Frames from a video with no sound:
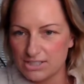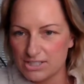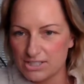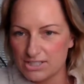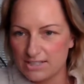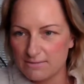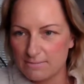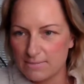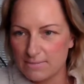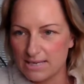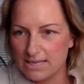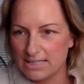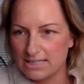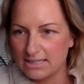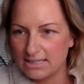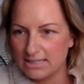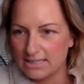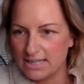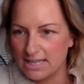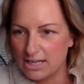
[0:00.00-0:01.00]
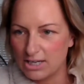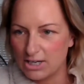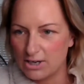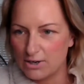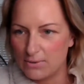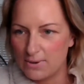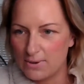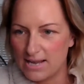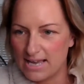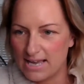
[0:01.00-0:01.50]
Just give me a little
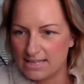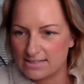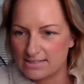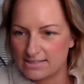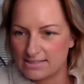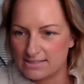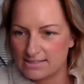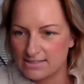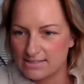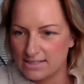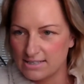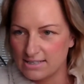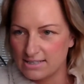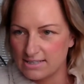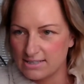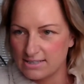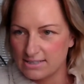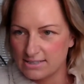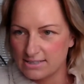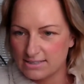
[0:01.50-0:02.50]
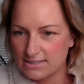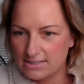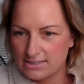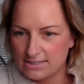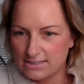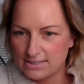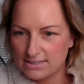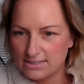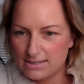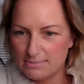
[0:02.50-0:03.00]
hello, yes.
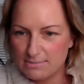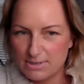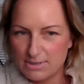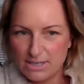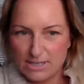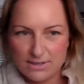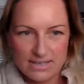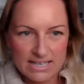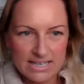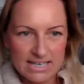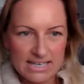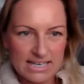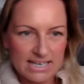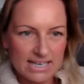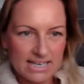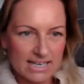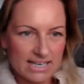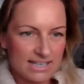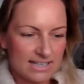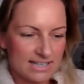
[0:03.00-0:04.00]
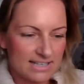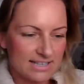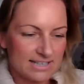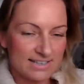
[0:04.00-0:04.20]
Let me know you're here.